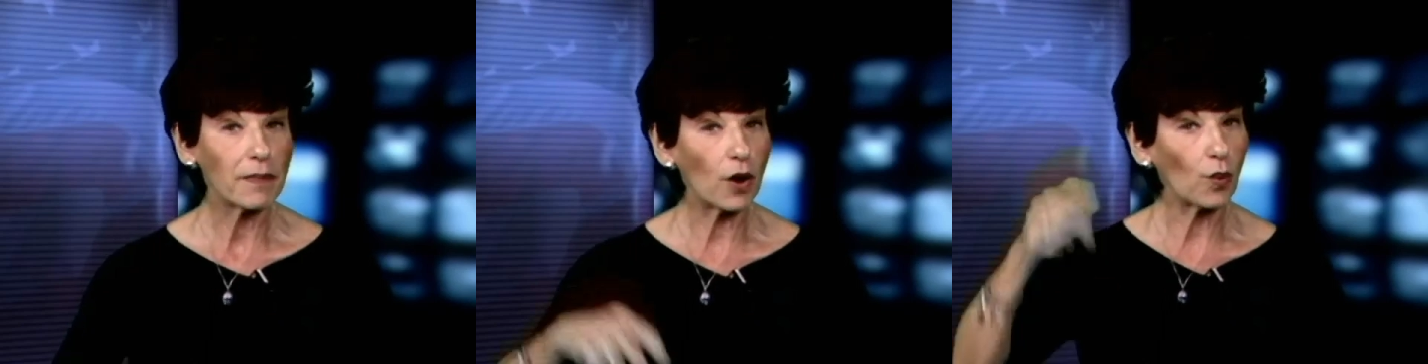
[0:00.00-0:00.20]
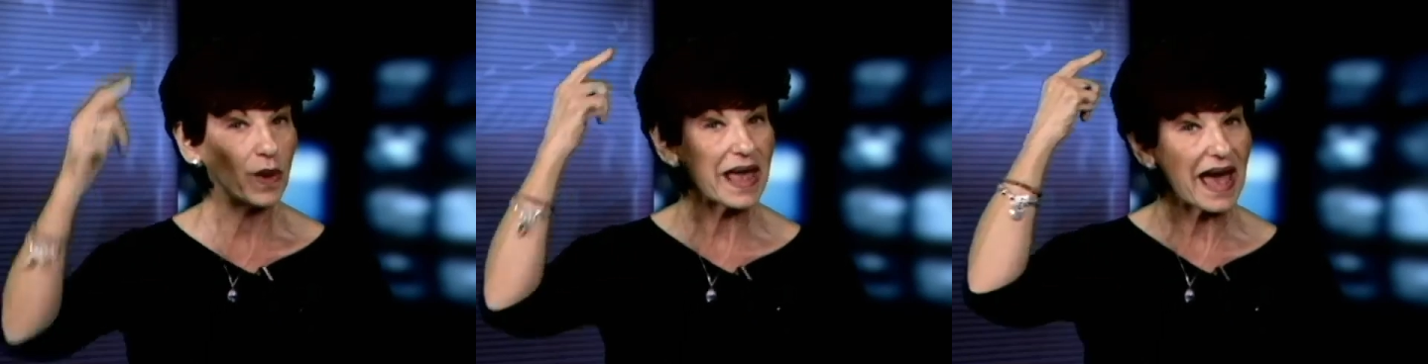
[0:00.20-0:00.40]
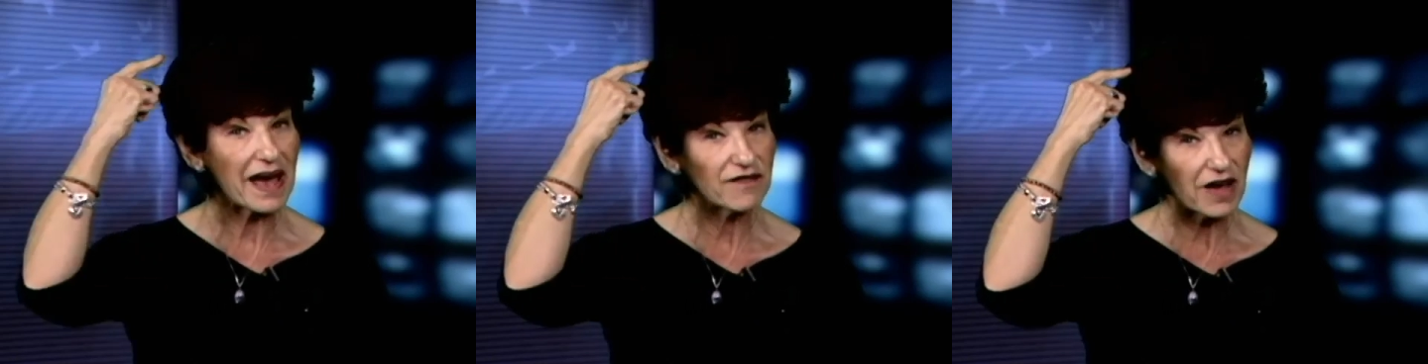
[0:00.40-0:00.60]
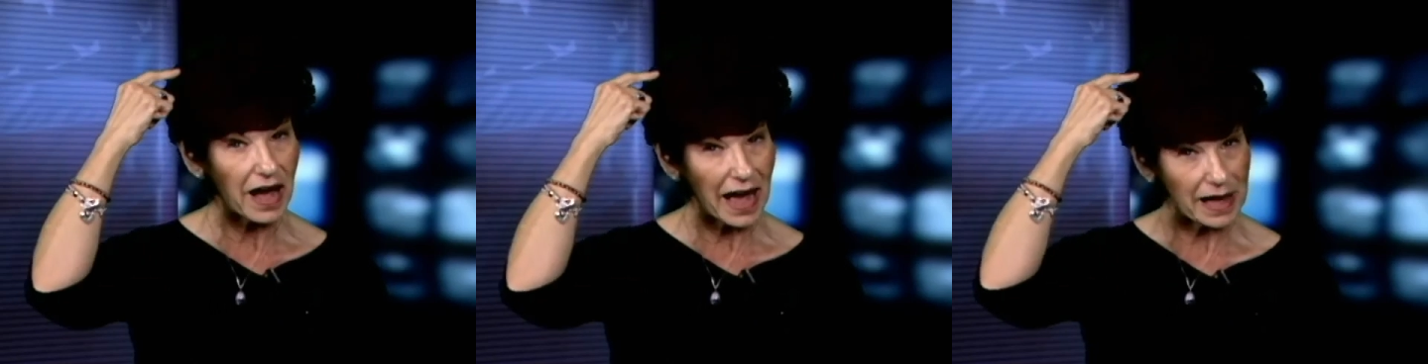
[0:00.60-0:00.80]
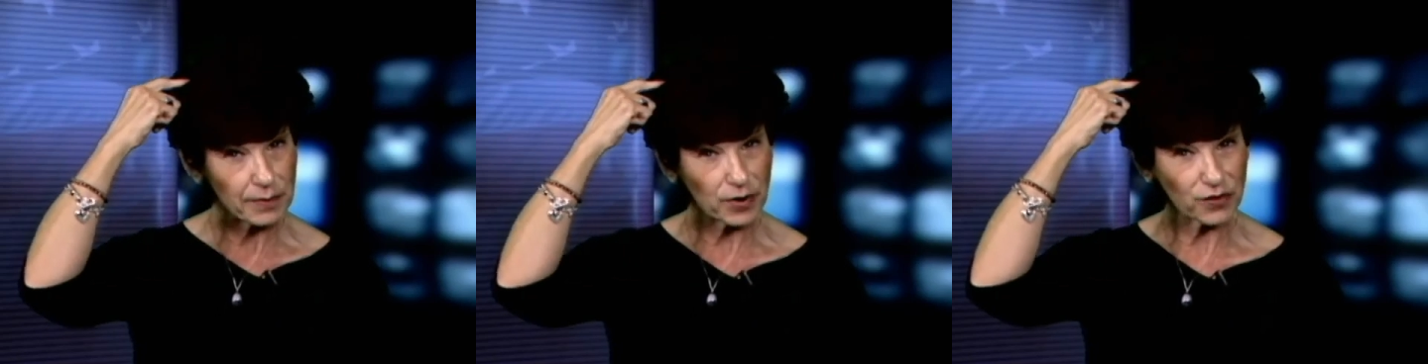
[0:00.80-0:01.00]
But we have
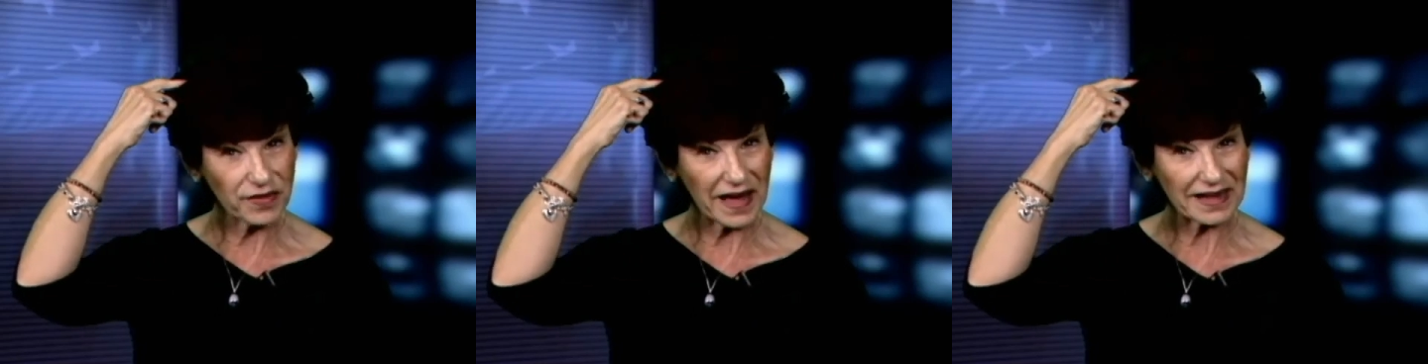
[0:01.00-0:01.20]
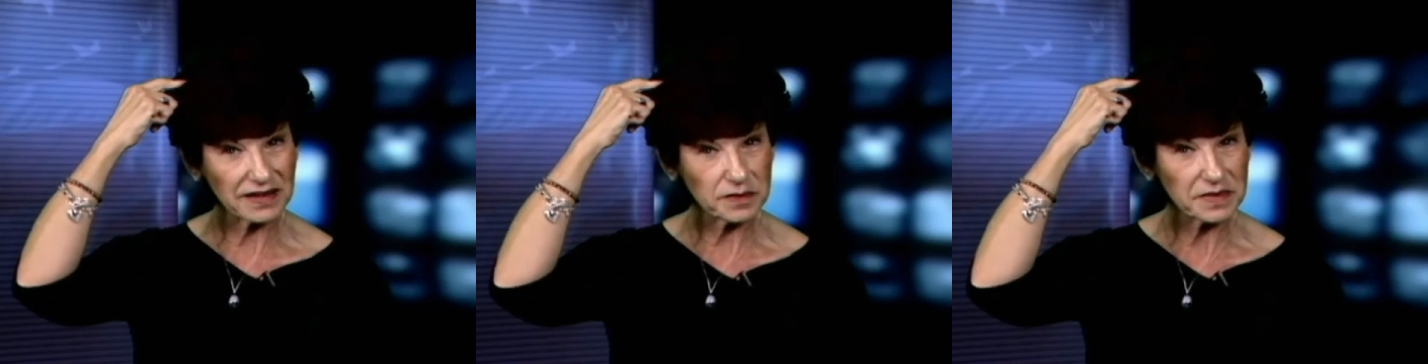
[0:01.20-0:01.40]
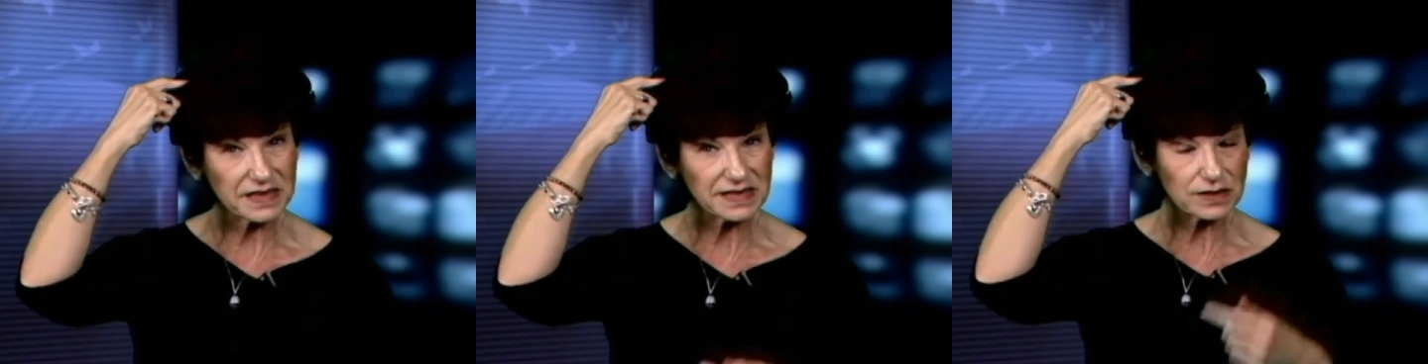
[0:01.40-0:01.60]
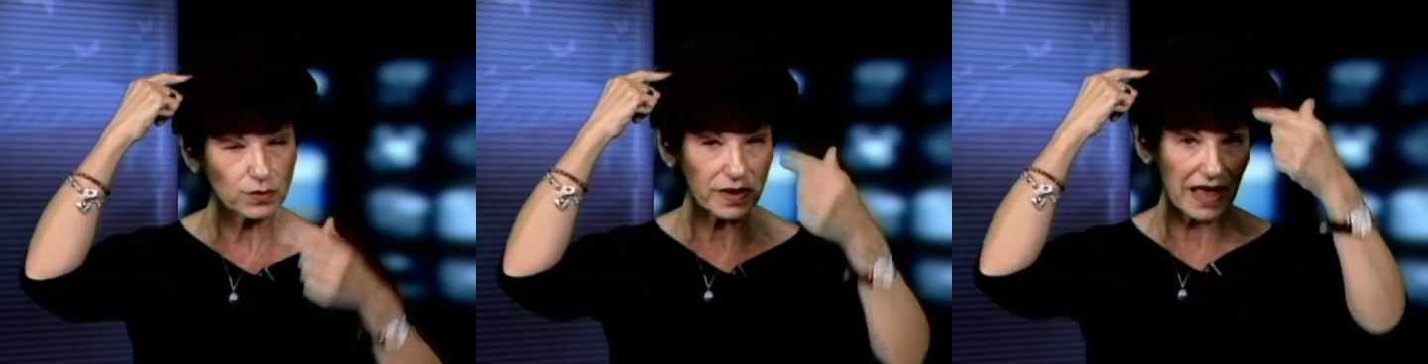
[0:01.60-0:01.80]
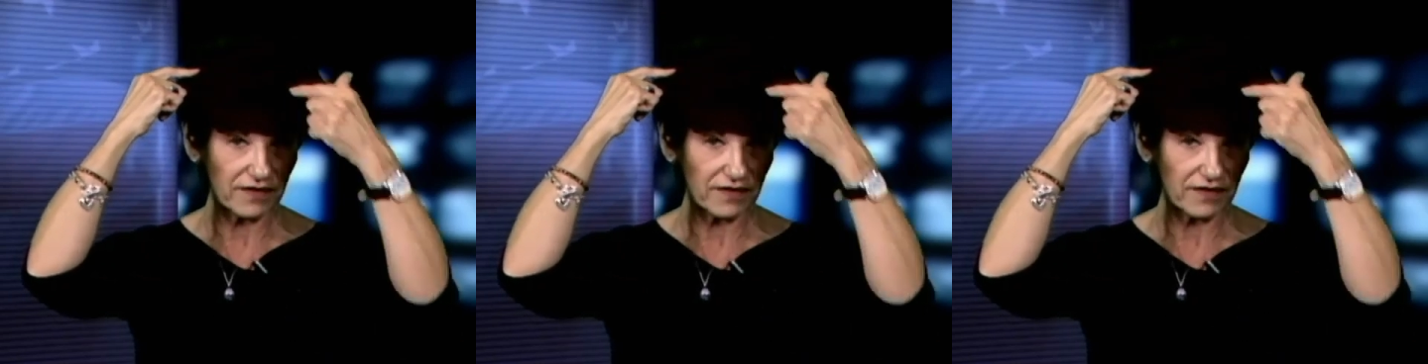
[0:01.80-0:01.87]
a hypothalamus,